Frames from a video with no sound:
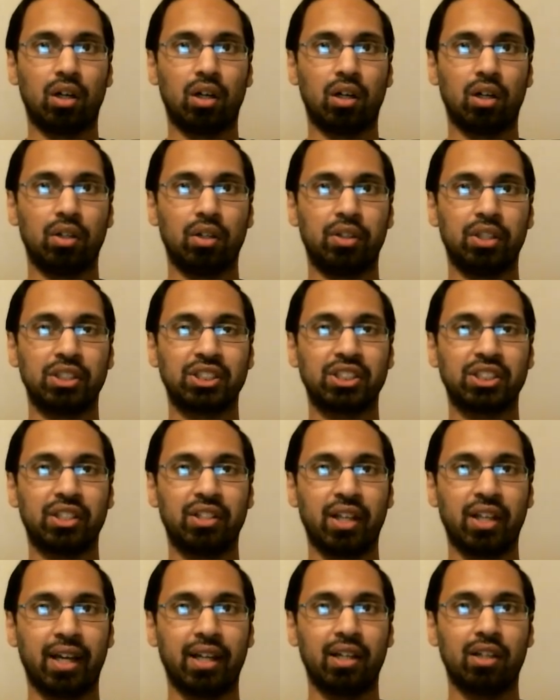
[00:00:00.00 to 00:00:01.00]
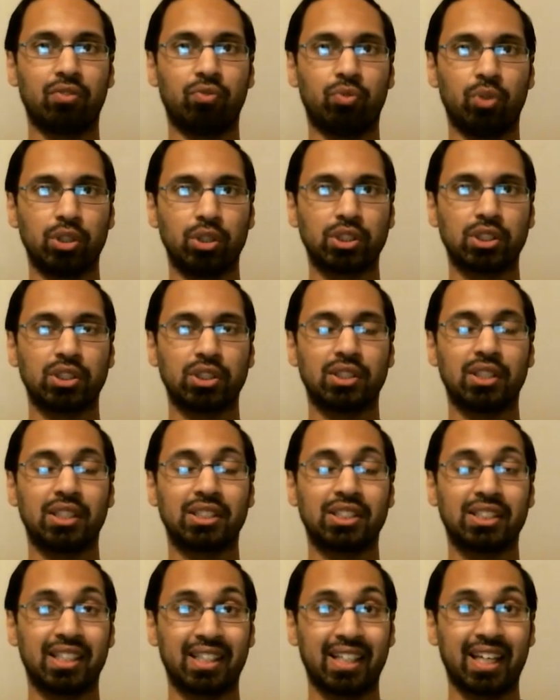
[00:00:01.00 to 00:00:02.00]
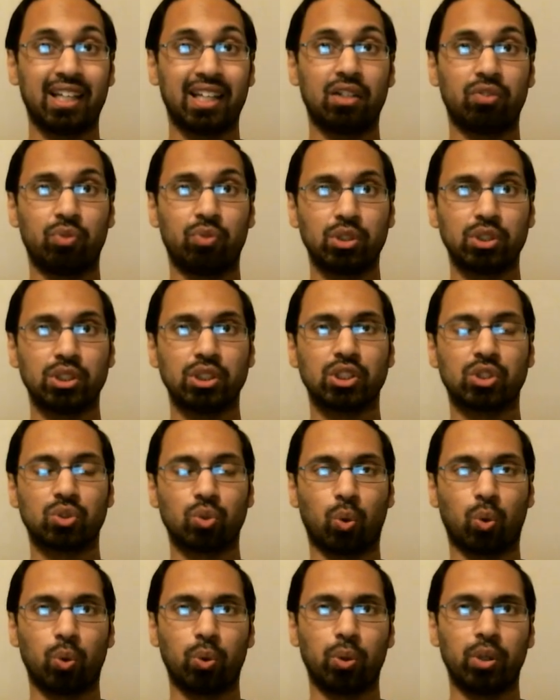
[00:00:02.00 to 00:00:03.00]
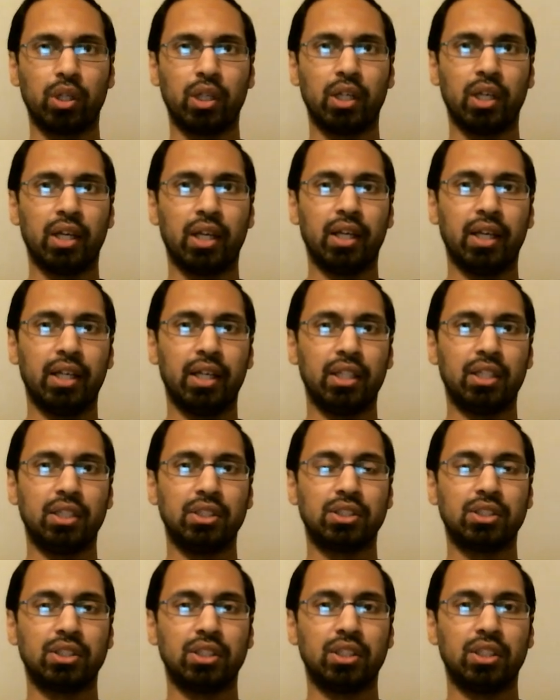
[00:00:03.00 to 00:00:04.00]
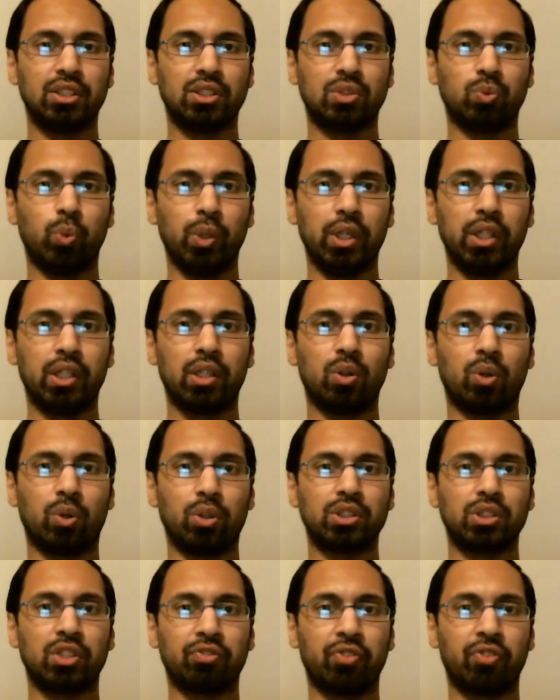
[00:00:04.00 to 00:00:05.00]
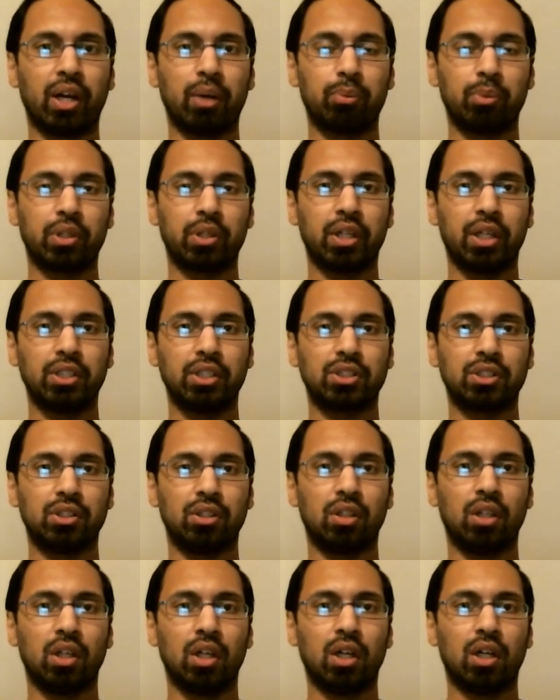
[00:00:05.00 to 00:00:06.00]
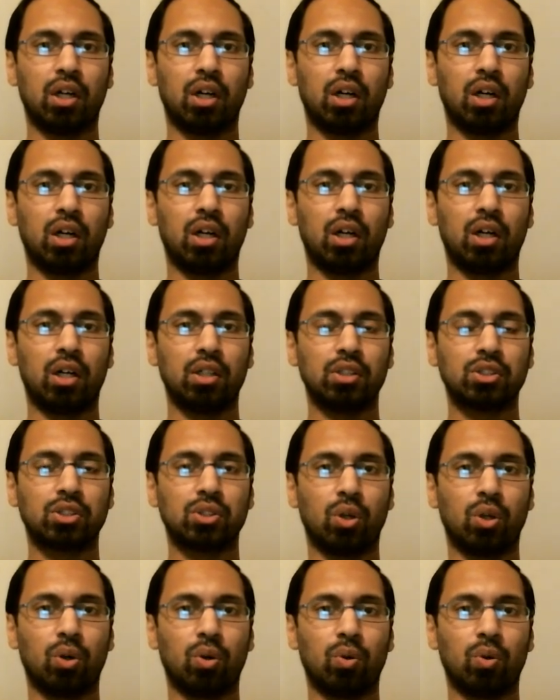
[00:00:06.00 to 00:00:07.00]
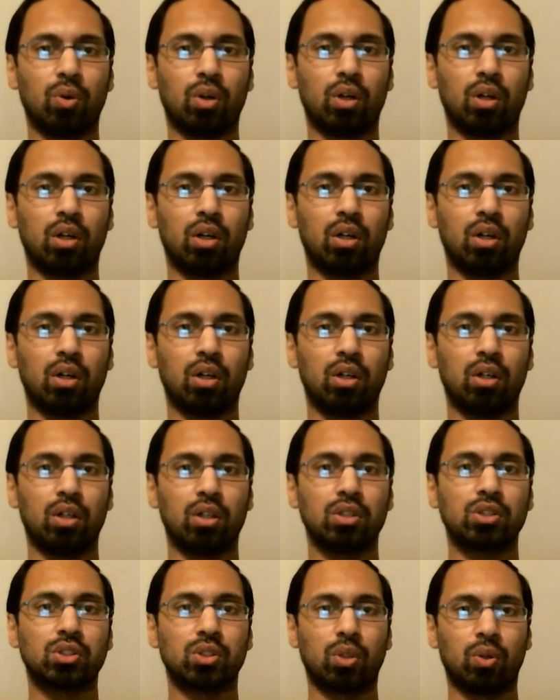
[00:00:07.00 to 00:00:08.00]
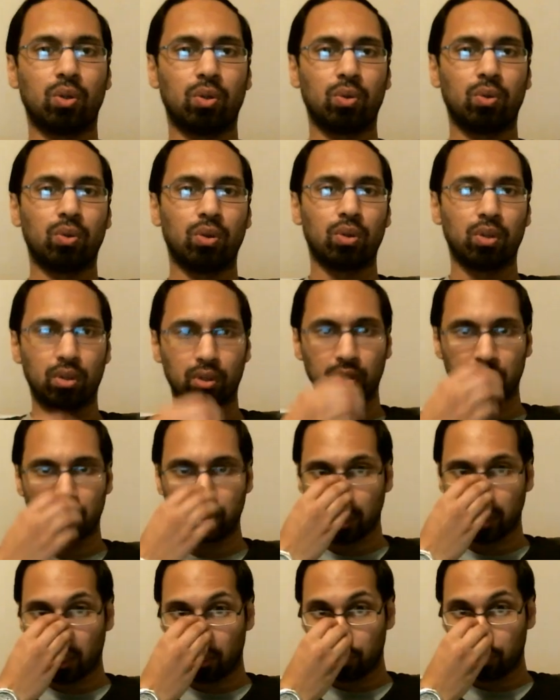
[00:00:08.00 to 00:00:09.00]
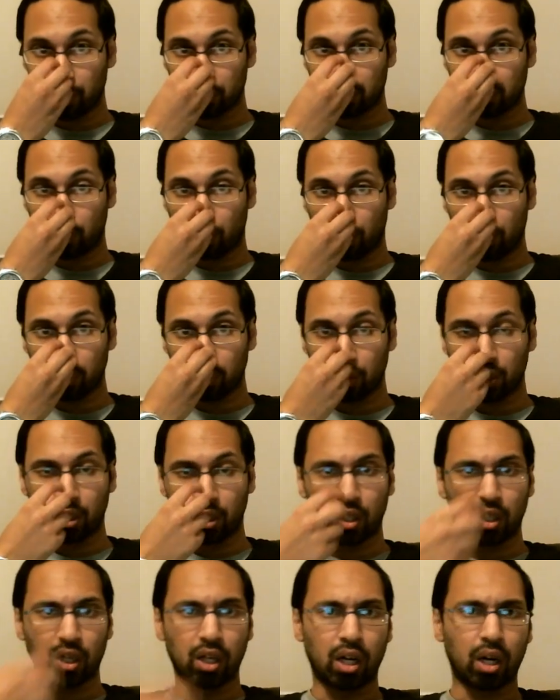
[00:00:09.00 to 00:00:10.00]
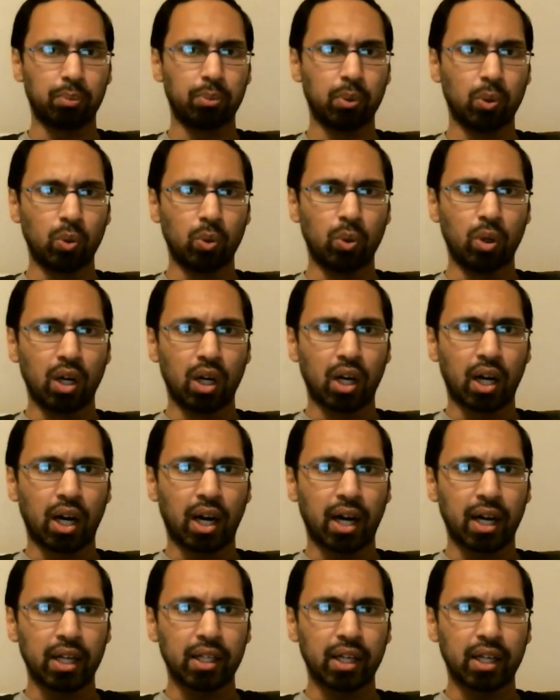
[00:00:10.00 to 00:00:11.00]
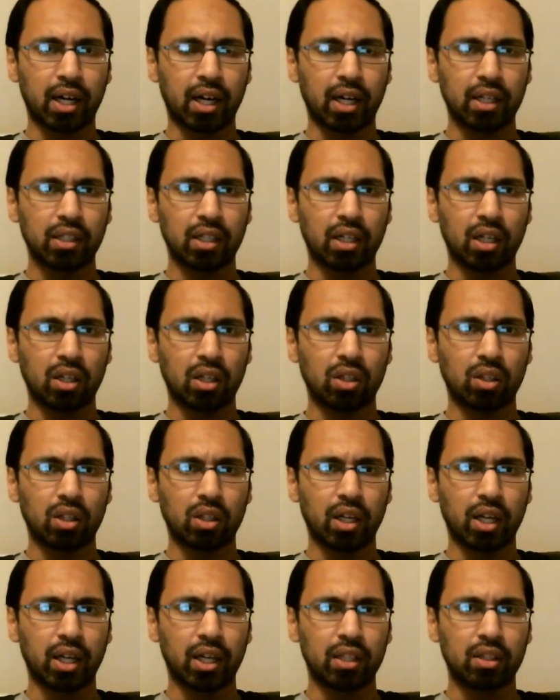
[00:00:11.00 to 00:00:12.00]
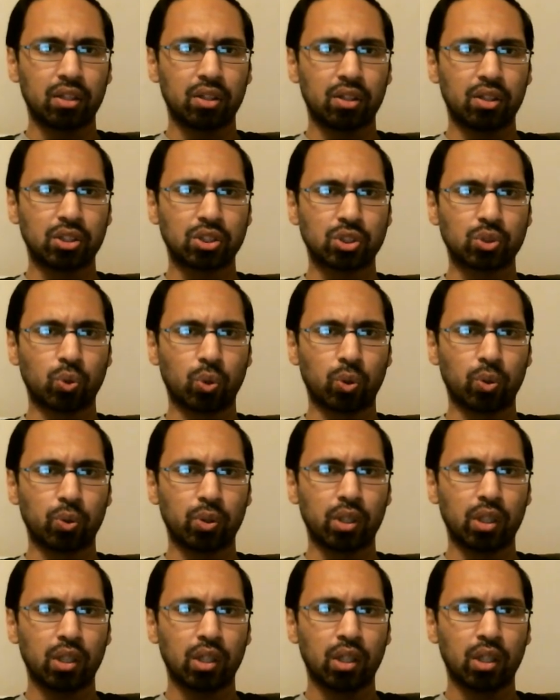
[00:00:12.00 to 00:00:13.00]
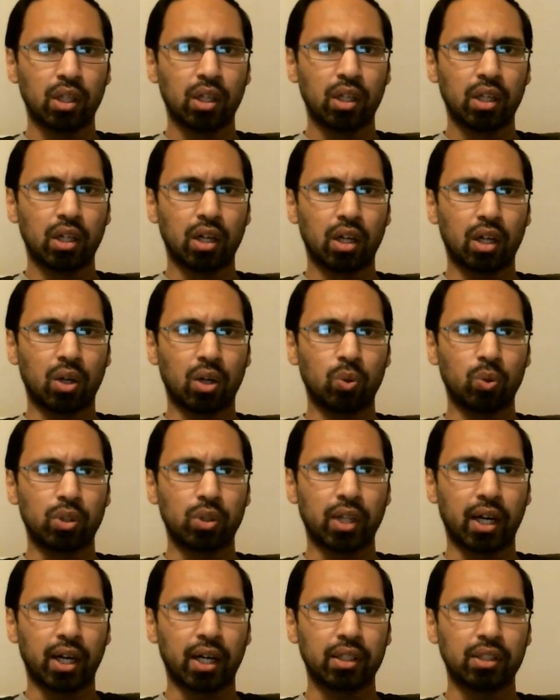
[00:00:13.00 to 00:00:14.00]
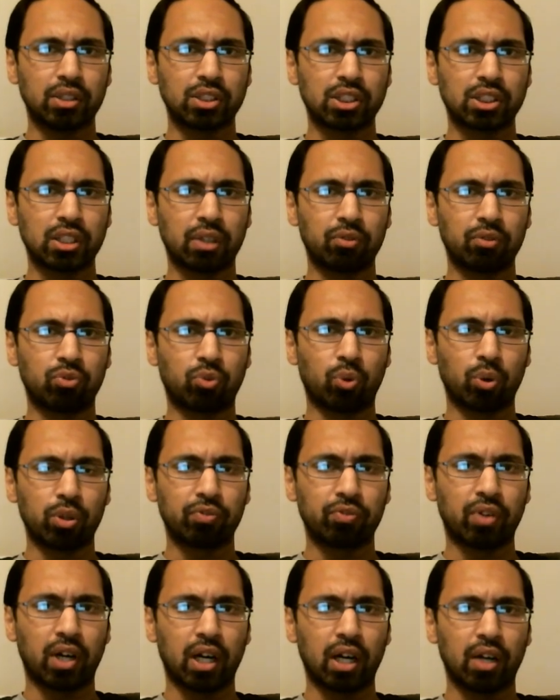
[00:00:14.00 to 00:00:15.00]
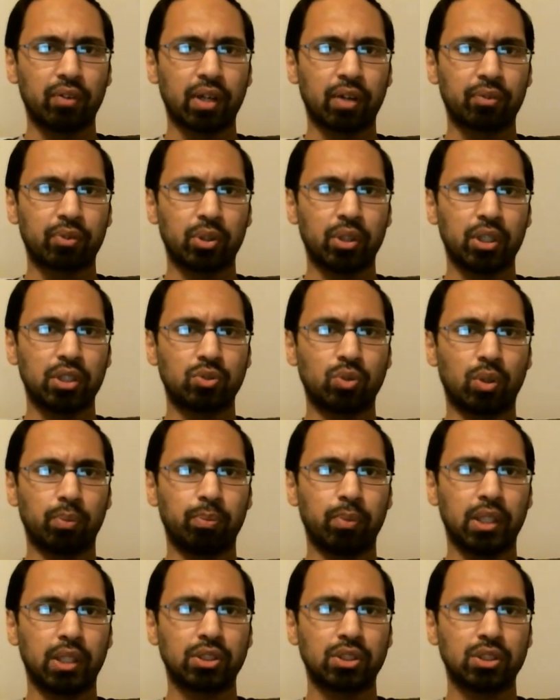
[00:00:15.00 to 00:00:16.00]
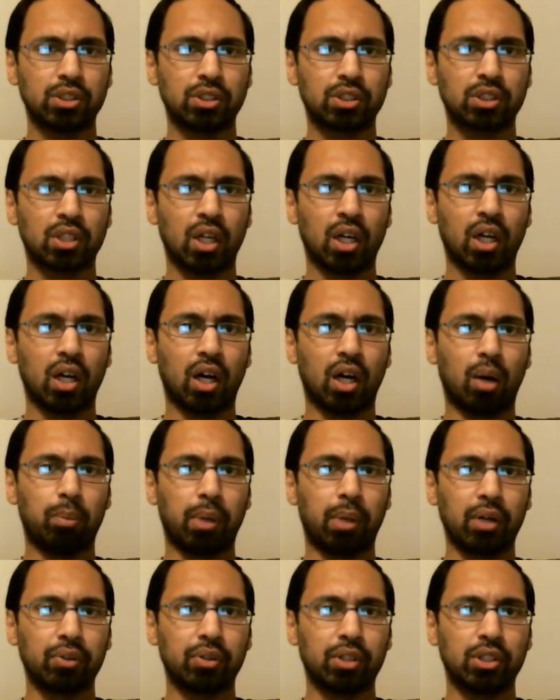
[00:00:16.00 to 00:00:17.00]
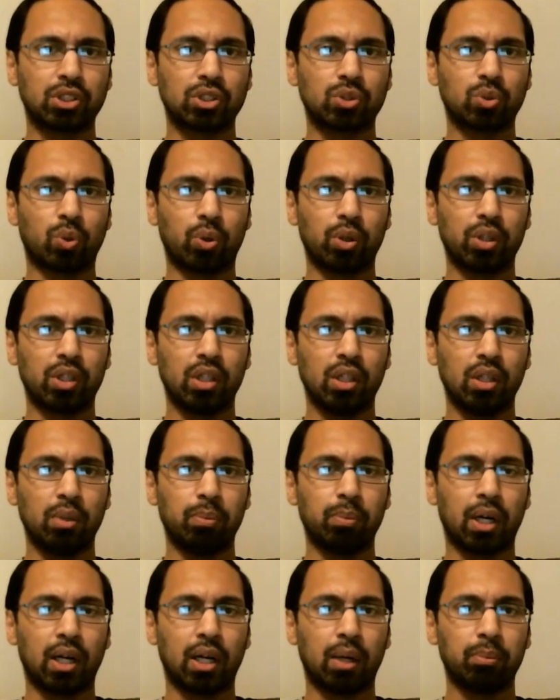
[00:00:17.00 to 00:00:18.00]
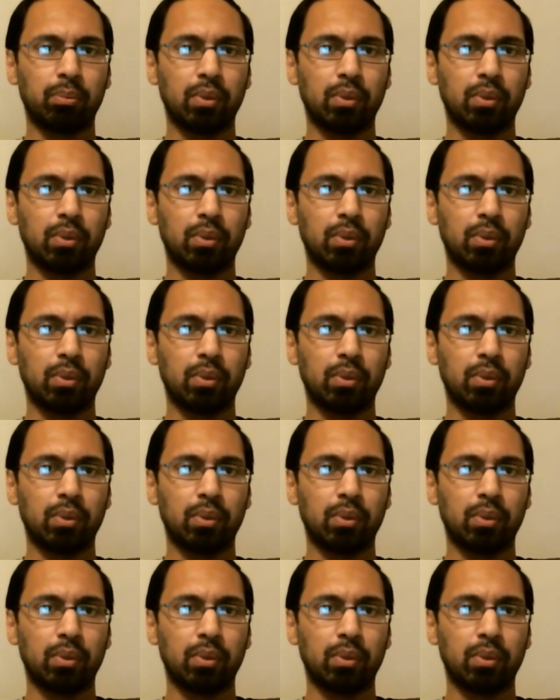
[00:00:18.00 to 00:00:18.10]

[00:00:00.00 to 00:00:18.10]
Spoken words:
the Satanic Verses story is weak, or is a fabrication. So check out this quote. Abu Hayyan al-Andulasi, who died in 745 after Hijrah, mentions about this story. Imam